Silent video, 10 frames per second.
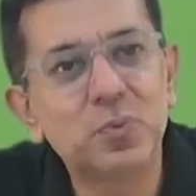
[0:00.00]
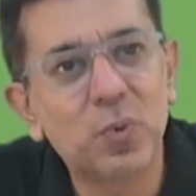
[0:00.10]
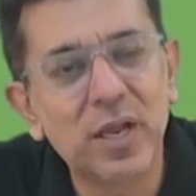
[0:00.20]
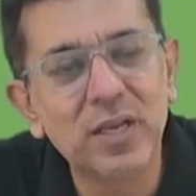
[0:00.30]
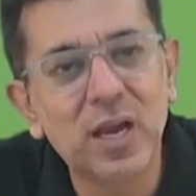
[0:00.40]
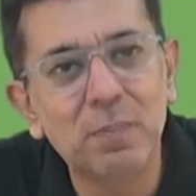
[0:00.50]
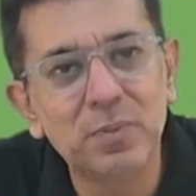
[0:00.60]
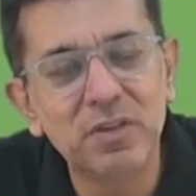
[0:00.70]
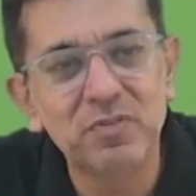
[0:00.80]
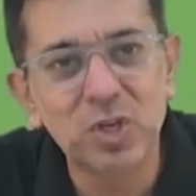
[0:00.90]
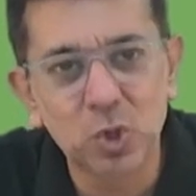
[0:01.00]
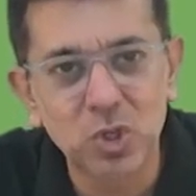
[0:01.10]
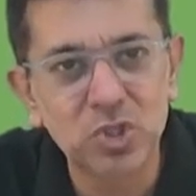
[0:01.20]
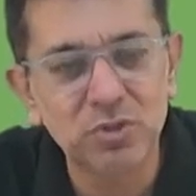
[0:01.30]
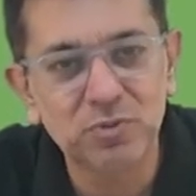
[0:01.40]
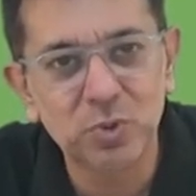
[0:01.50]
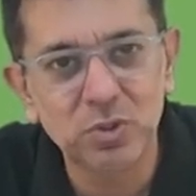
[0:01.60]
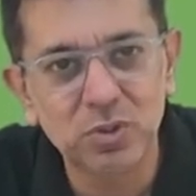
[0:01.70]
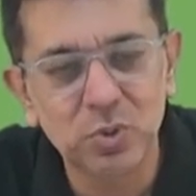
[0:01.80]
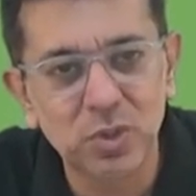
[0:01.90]
One company will launch a
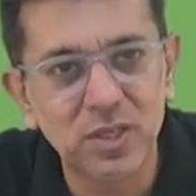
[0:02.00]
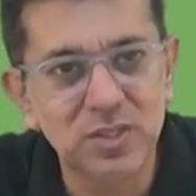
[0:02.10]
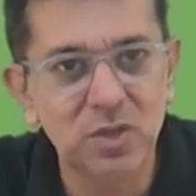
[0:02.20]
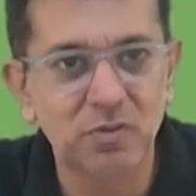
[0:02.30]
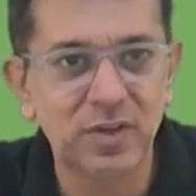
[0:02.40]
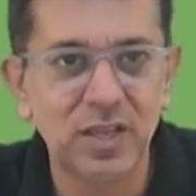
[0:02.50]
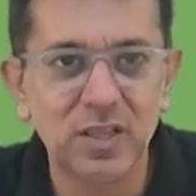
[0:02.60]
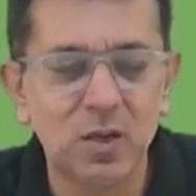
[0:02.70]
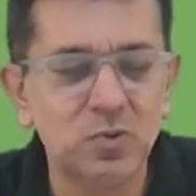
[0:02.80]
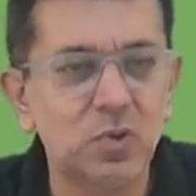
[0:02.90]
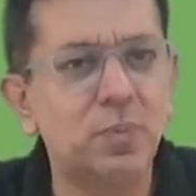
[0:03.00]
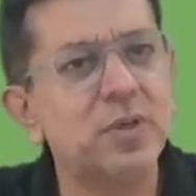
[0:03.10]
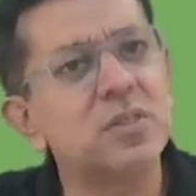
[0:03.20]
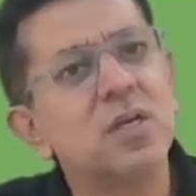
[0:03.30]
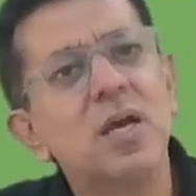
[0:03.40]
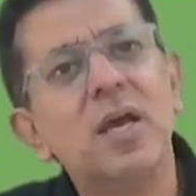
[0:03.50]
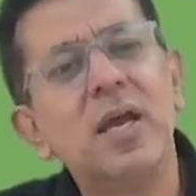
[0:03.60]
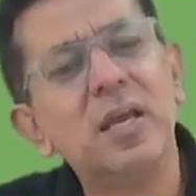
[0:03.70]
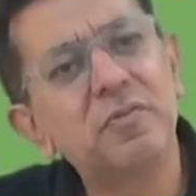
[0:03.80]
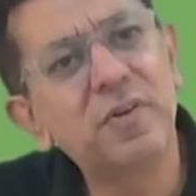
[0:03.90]
phone, okay, say of ten thousand rupees.
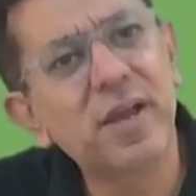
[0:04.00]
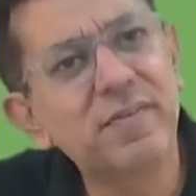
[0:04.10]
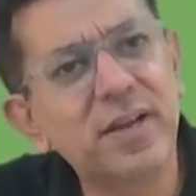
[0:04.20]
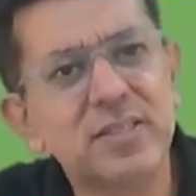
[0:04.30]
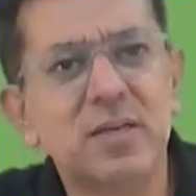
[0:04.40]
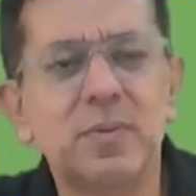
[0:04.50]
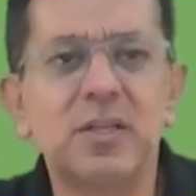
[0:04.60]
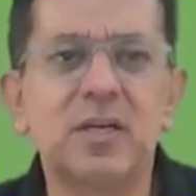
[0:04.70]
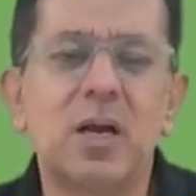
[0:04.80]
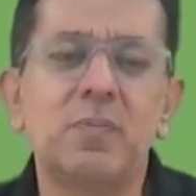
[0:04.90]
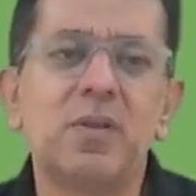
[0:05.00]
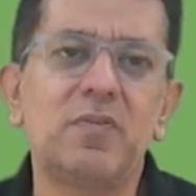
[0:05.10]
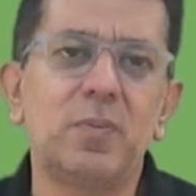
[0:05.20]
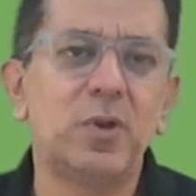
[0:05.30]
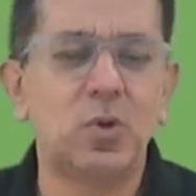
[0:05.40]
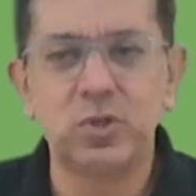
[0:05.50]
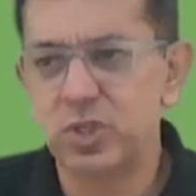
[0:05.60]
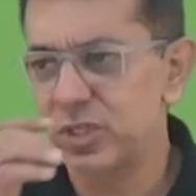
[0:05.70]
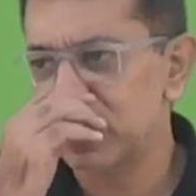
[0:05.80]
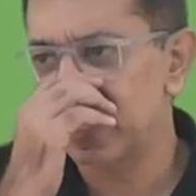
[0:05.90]
In five days, some other company will be
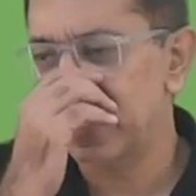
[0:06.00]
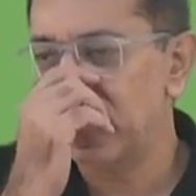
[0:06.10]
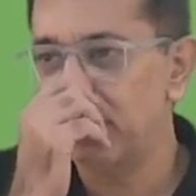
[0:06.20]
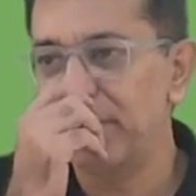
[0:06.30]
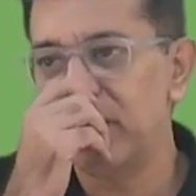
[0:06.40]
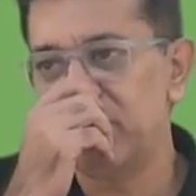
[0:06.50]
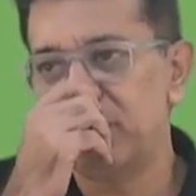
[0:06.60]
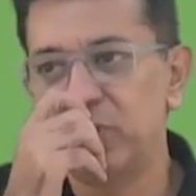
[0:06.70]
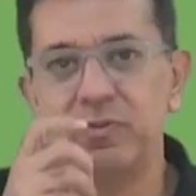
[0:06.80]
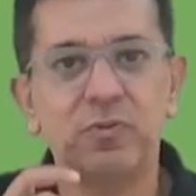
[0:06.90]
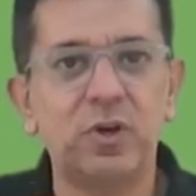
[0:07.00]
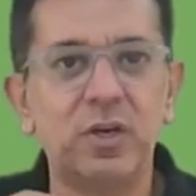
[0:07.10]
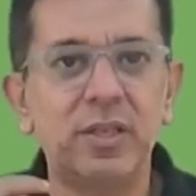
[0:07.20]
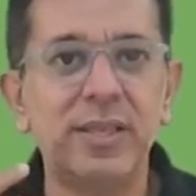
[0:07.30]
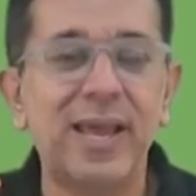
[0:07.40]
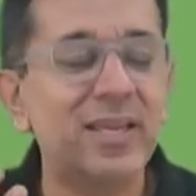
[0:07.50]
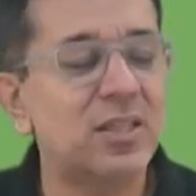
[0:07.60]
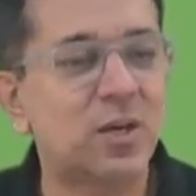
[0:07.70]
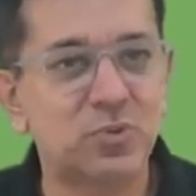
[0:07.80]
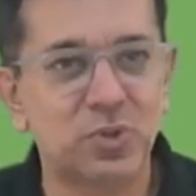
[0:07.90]
launching slightly a better phone for nine
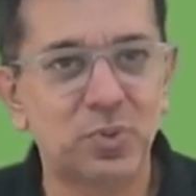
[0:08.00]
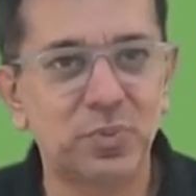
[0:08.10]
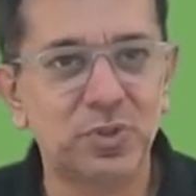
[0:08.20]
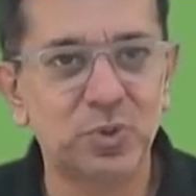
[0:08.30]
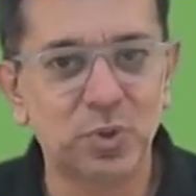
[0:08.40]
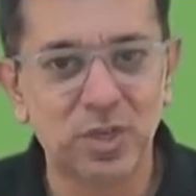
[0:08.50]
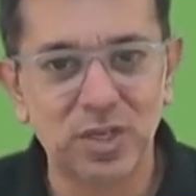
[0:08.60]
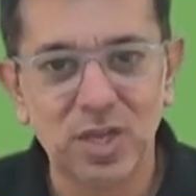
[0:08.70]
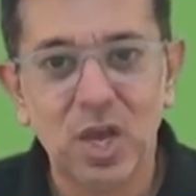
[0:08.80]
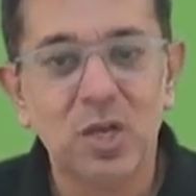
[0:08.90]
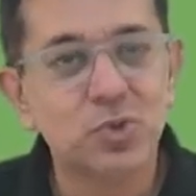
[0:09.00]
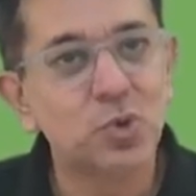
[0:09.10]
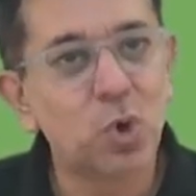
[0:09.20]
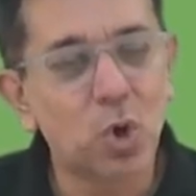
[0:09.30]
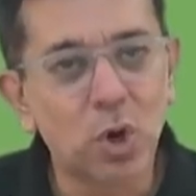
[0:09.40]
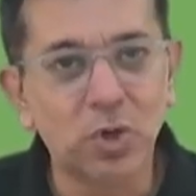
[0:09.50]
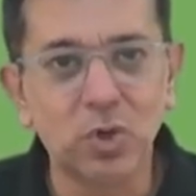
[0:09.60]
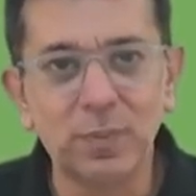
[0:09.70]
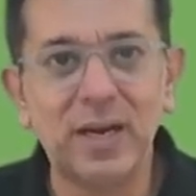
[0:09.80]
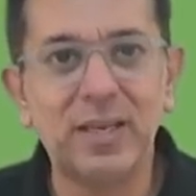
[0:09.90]
thousand rupees. Okay, so
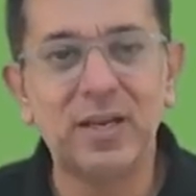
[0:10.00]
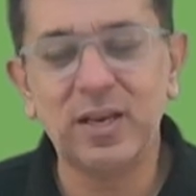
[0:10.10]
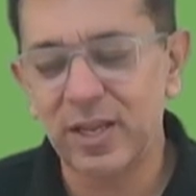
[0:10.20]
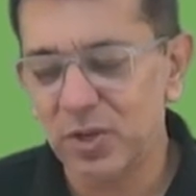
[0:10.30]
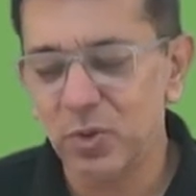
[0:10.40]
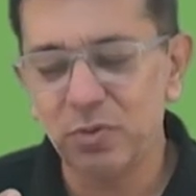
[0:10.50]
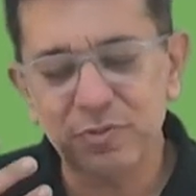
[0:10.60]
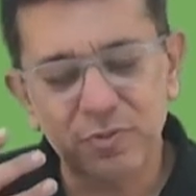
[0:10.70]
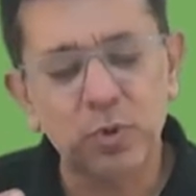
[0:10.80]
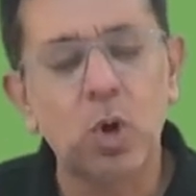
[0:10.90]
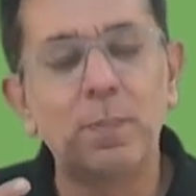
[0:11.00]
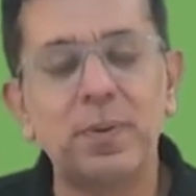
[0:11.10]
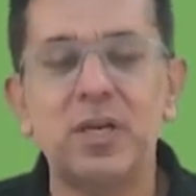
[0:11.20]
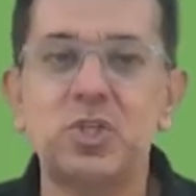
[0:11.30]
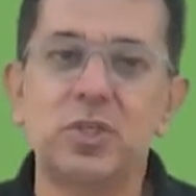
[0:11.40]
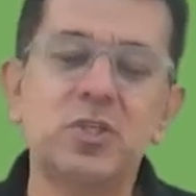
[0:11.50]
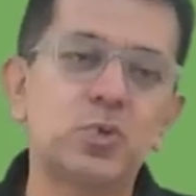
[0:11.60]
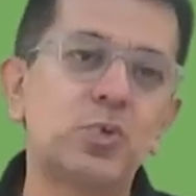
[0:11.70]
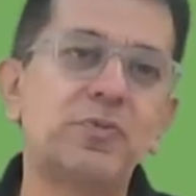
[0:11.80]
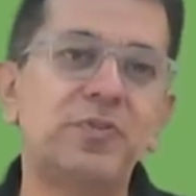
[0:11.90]
automatically, like, you know, competition is
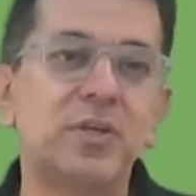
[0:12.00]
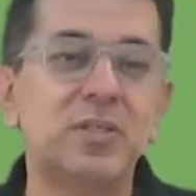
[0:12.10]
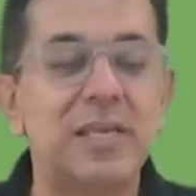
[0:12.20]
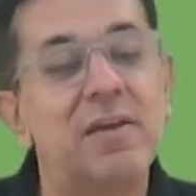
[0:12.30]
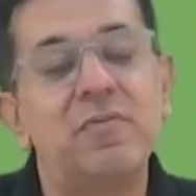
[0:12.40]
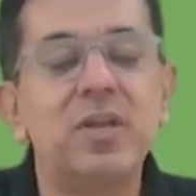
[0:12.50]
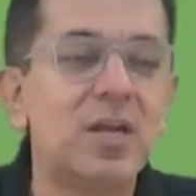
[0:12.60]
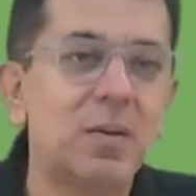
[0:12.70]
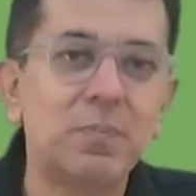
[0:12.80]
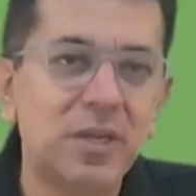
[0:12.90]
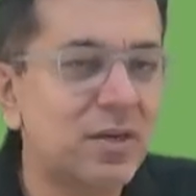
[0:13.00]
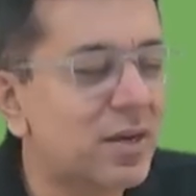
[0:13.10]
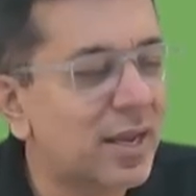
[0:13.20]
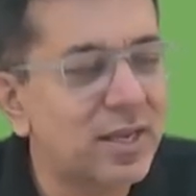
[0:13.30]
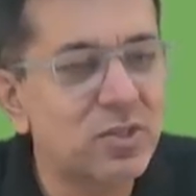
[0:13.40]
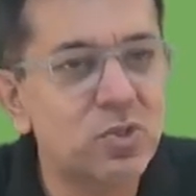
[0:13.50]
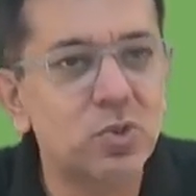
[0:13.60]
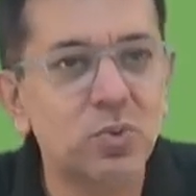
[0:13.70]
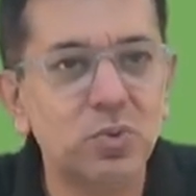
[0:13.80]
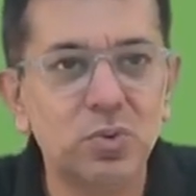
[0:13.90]
so fierce, every company tries
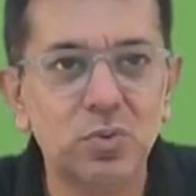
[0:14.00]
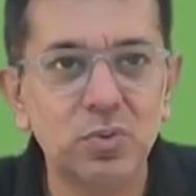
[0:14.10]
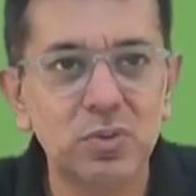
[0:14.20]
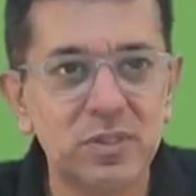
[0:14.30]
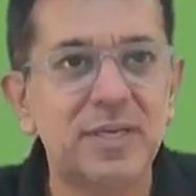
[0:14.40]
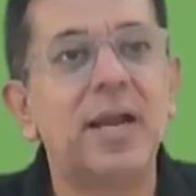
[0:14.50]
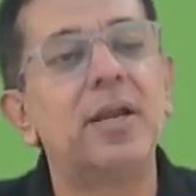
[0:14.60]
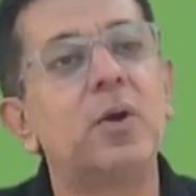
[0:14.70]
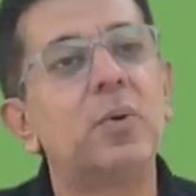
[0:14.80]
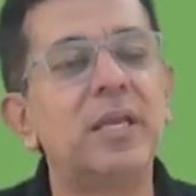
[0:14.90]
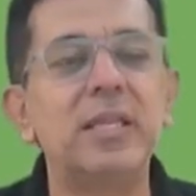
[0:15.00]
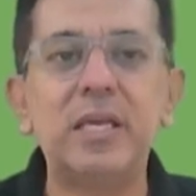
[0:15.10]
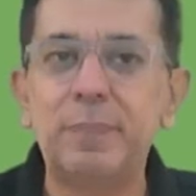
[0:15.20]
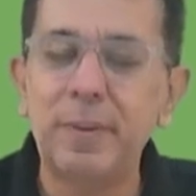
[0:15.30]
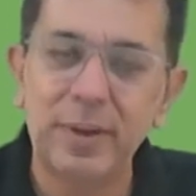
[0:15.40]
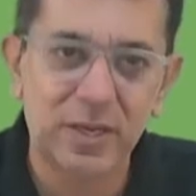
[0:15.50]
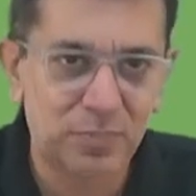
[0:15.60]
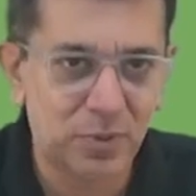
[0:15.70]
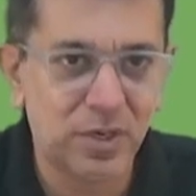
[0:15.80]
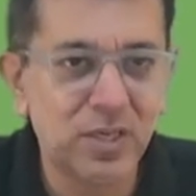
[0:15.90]
to stand out either by better
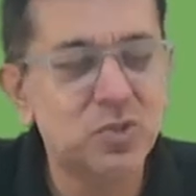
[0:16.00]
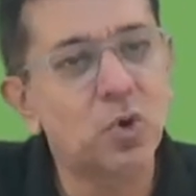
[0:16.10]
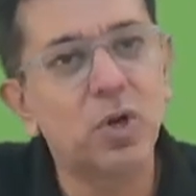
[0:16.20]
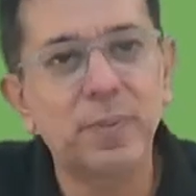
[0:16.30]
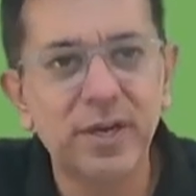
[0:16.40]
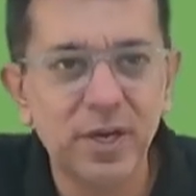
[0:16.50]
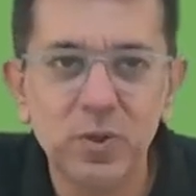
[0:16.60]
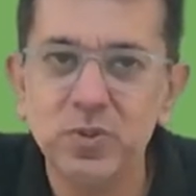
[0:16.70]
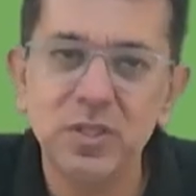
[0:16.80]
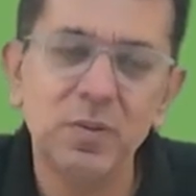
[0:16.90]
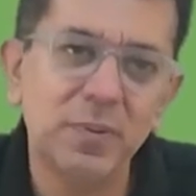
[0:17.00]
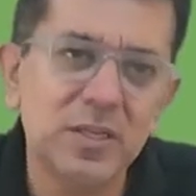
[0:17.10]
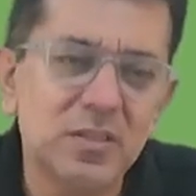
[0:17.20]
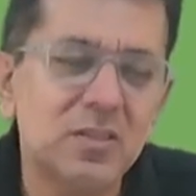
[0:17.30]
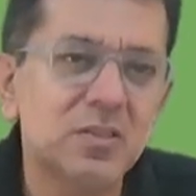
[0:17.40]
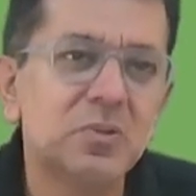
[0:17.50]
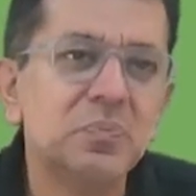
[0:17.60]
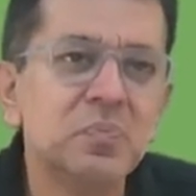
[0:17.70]
products or by reducing the prices.